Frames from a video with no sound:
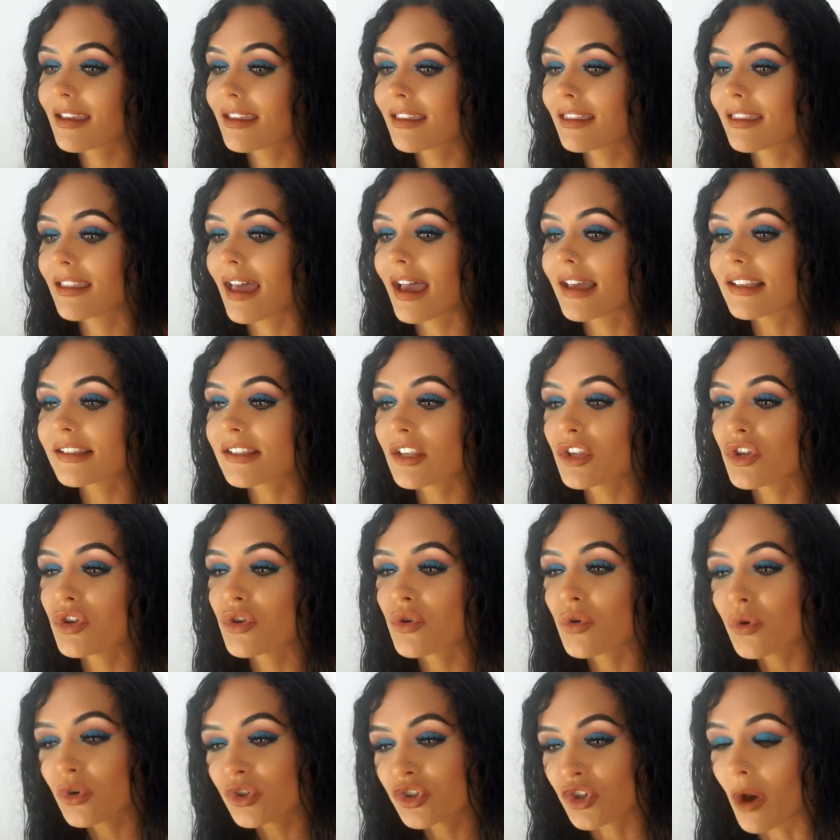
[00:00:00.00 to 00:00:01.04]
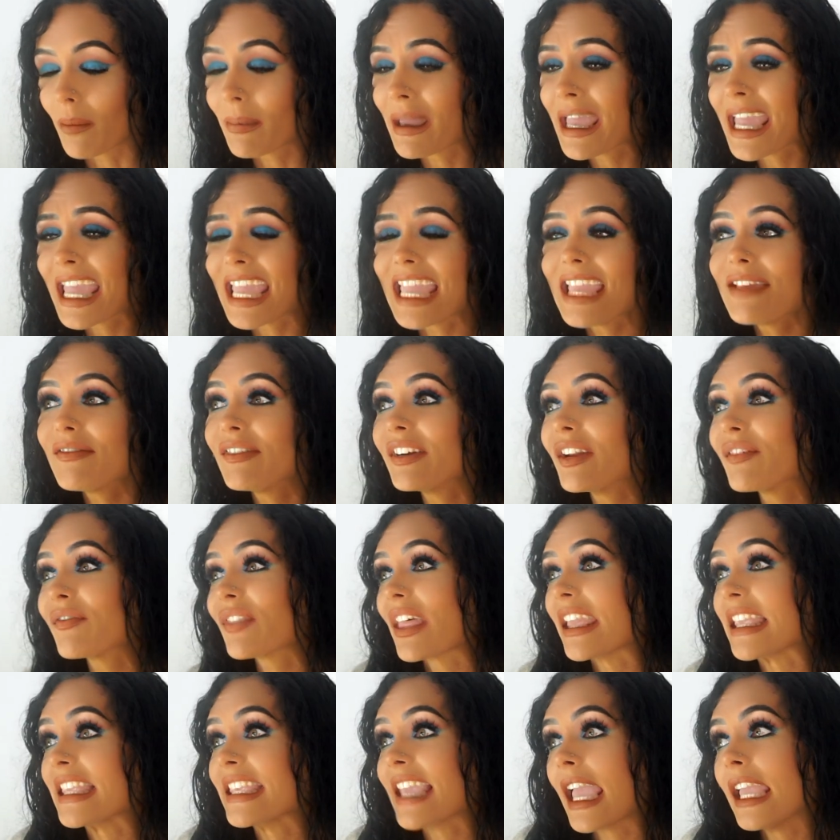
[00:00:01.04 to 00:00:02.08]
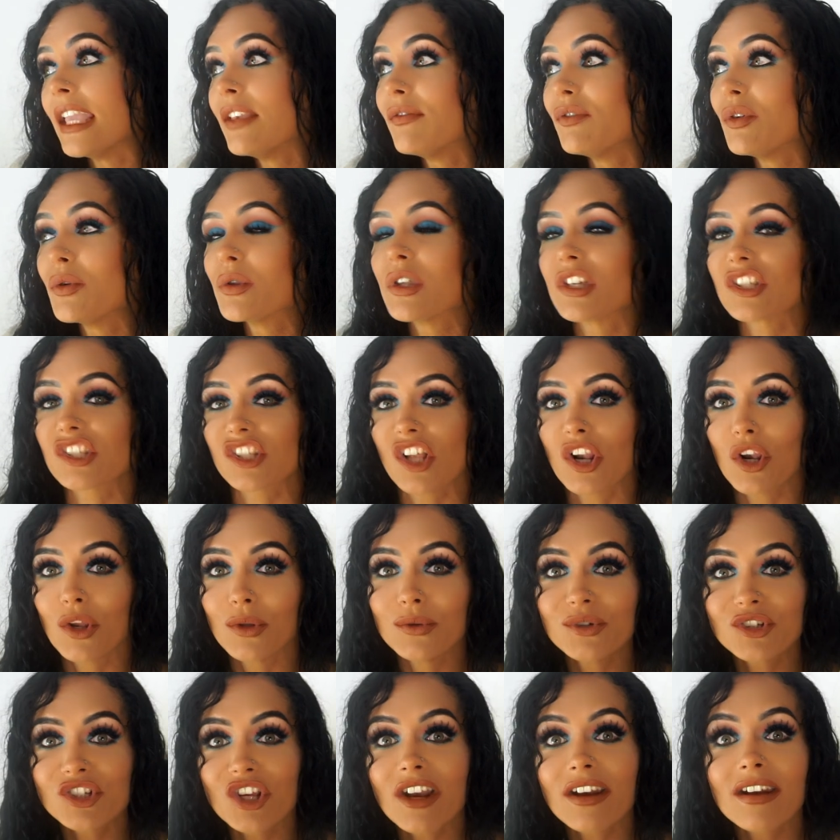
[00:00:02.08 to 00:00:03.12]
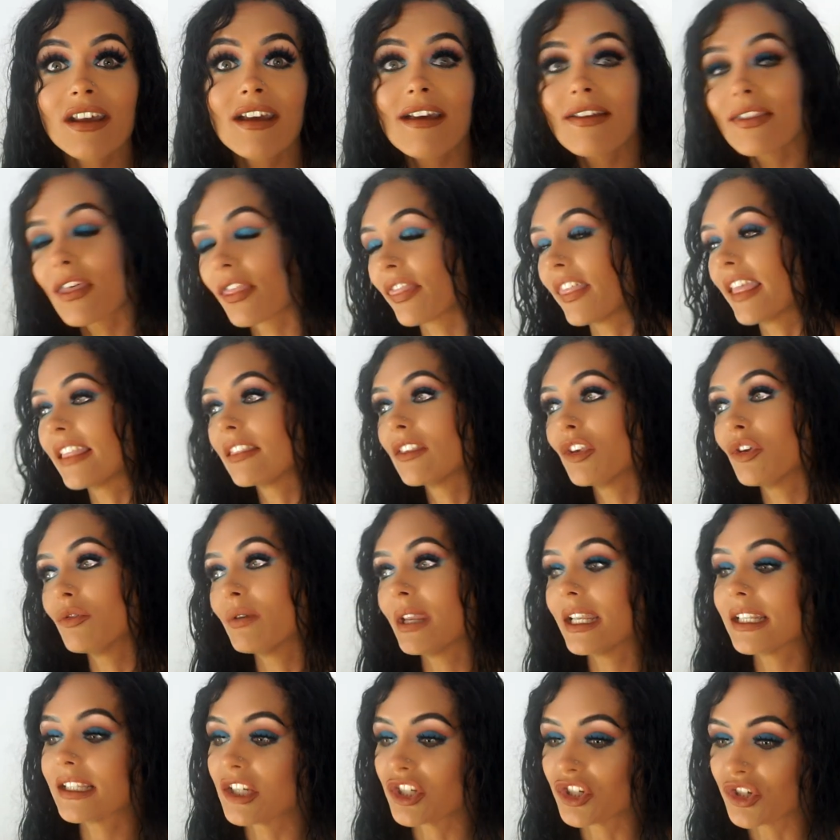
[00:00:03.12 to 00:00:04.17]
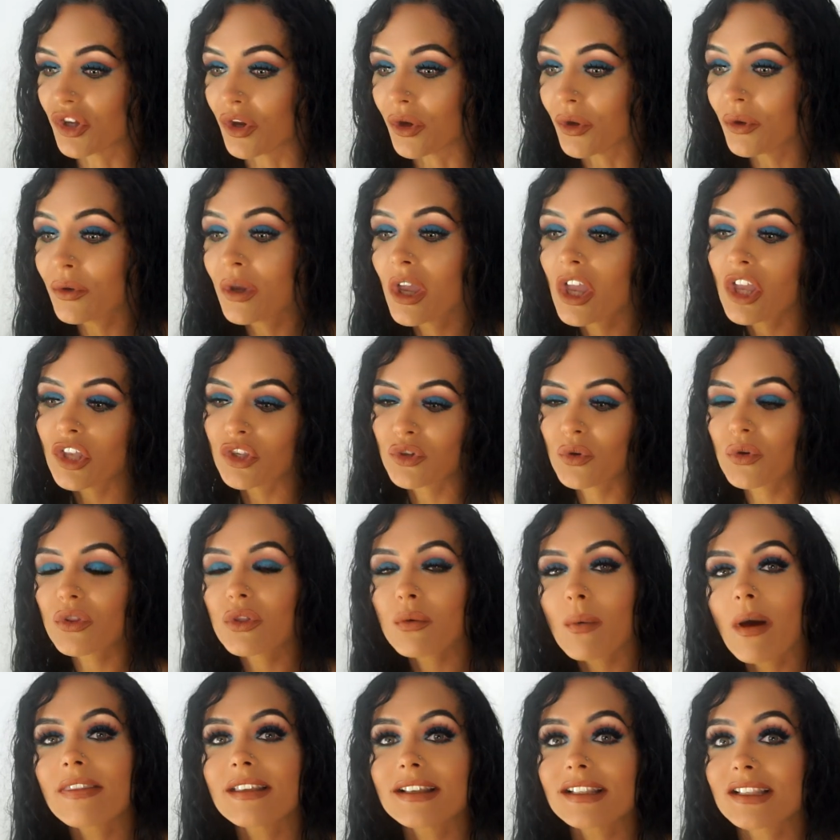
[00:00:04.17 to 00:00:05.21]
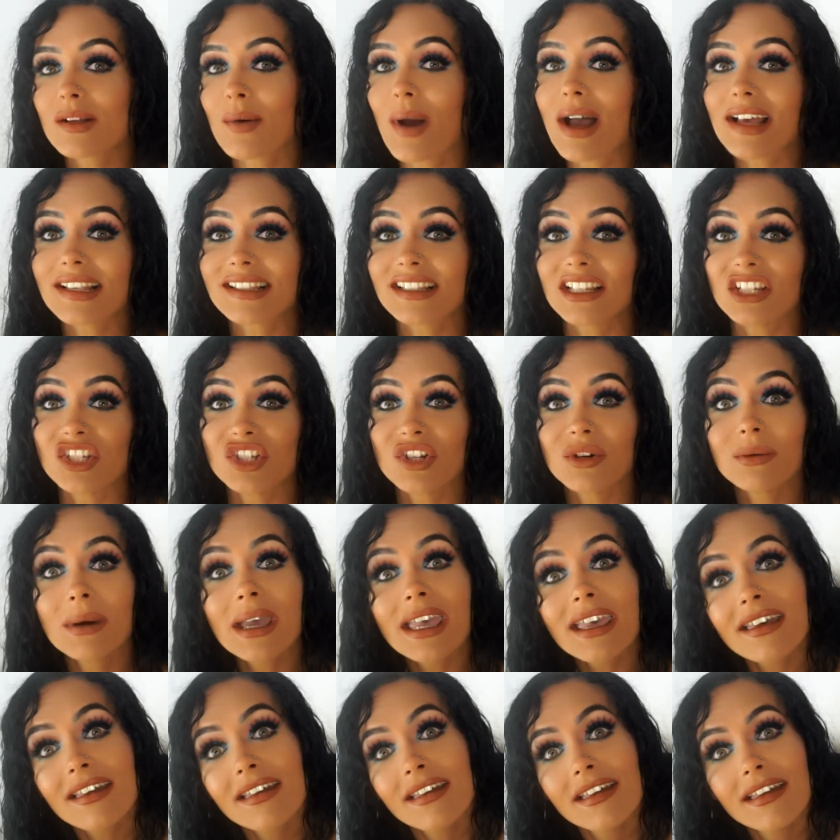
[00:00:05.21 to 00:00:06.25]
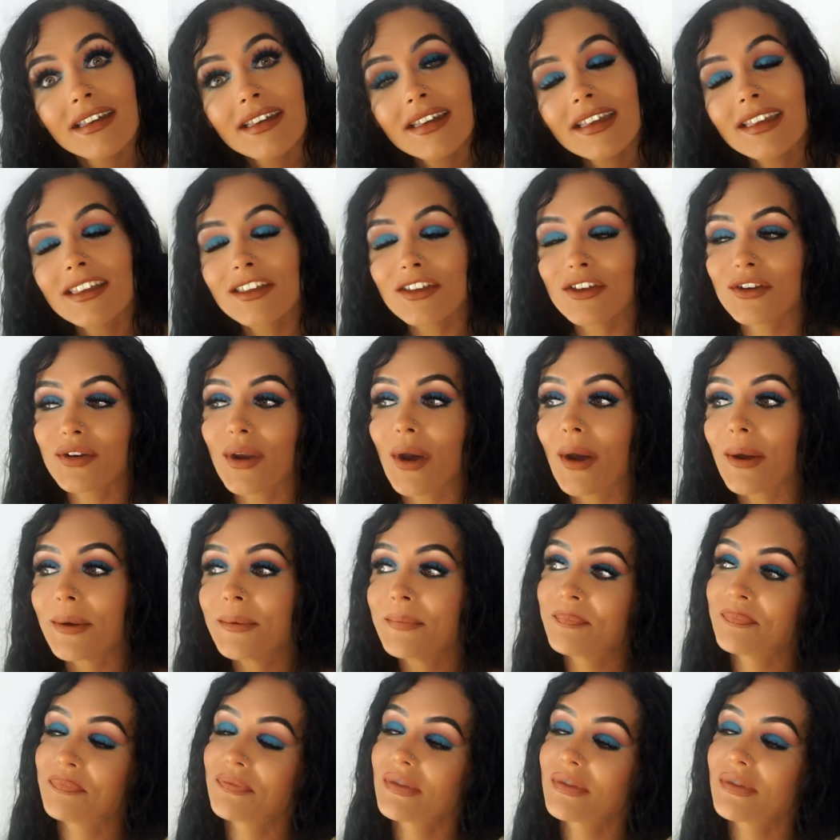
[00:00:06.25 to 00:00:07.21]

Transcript: that's your job. Even if they gave you the solution, the thing that you need to do, you're the one that still has to do it, you know?